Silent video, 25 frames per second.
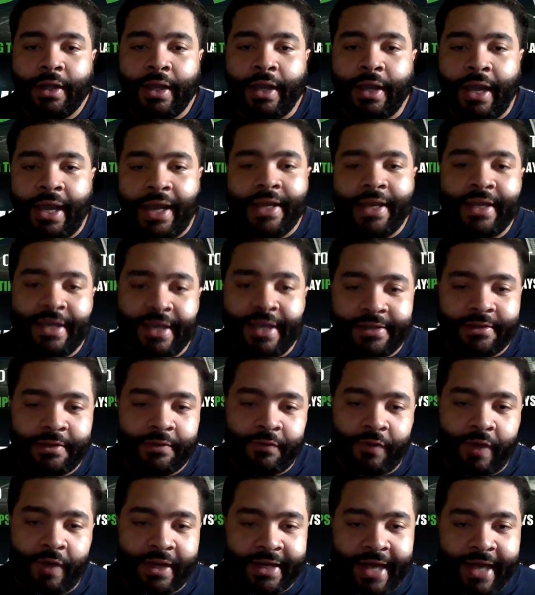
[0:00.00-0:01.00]
and he gets his
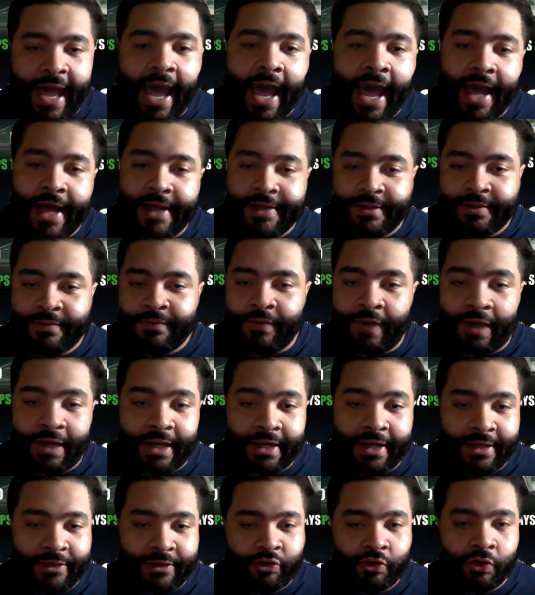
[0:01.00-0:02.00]
fucking ass
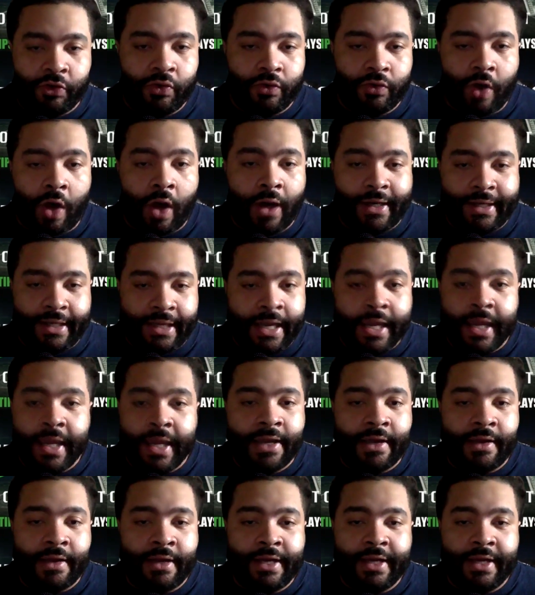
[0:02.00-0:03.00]
fucking chewed out
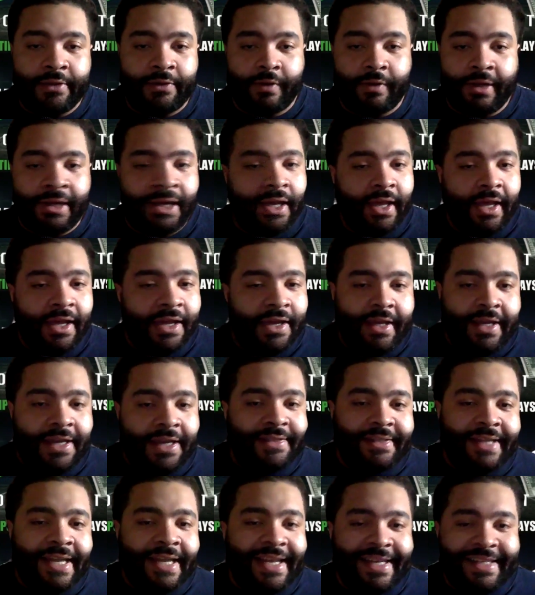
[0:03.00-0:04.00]
again. He
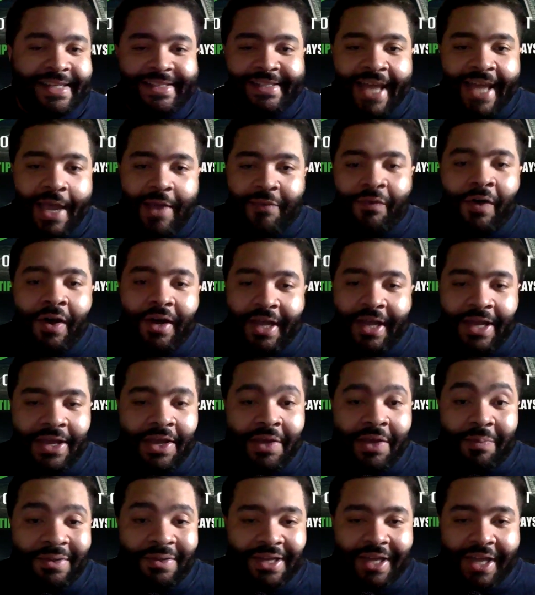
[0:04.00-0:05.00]
gets hit in the same fucking
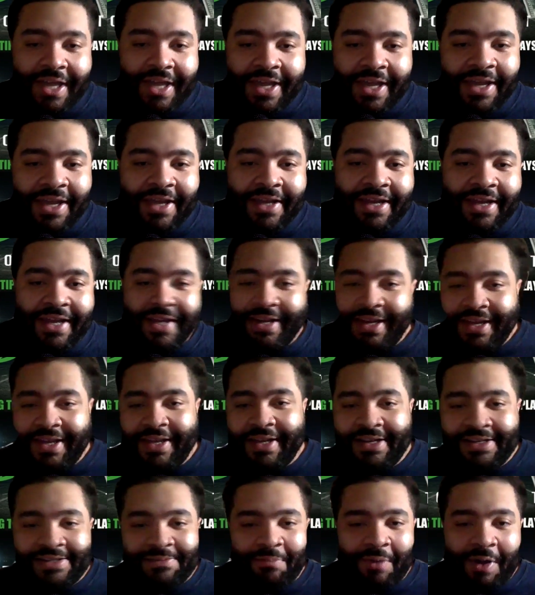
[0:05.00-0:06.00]
hip again, and
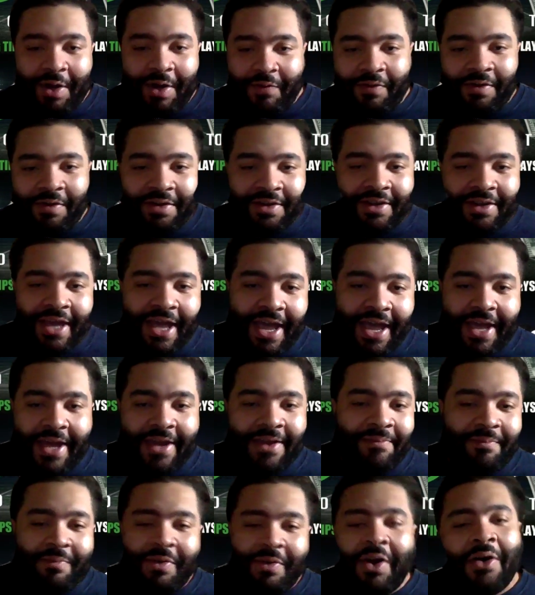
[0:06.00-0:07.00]
then this motherfucker
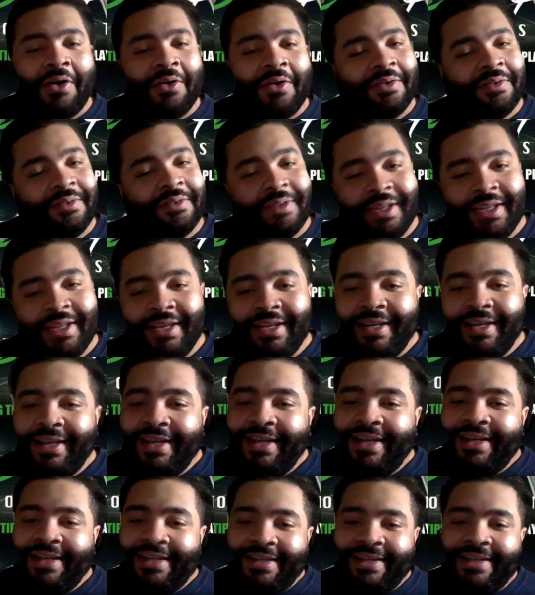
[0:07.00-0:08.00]
can't, bro.
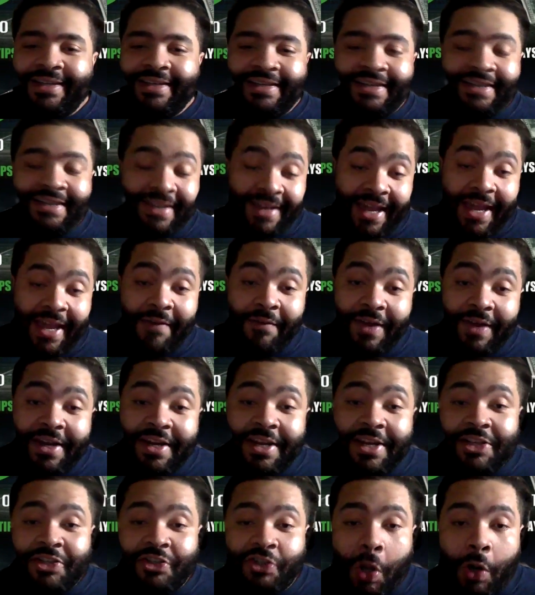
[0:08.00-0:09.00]
If it
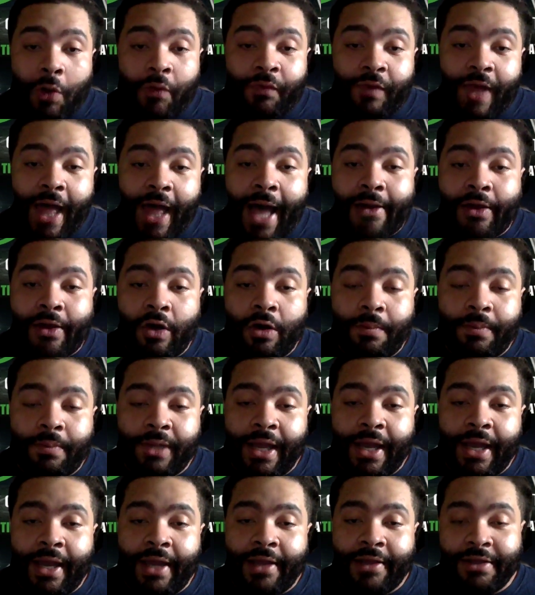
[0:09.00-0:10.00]
is Joe Flacco
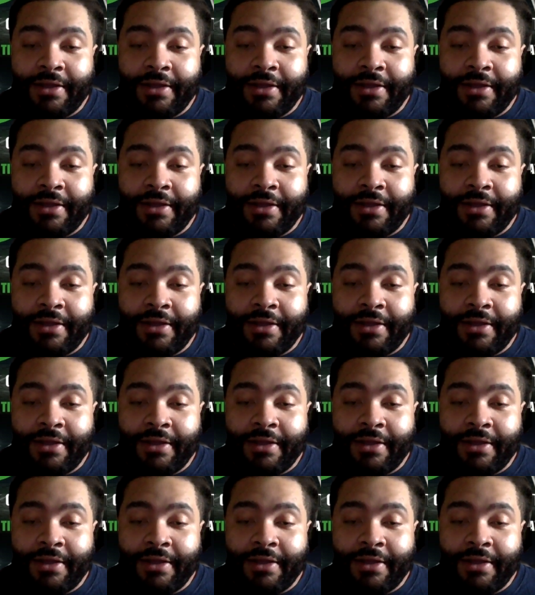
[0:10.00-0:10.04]
playing,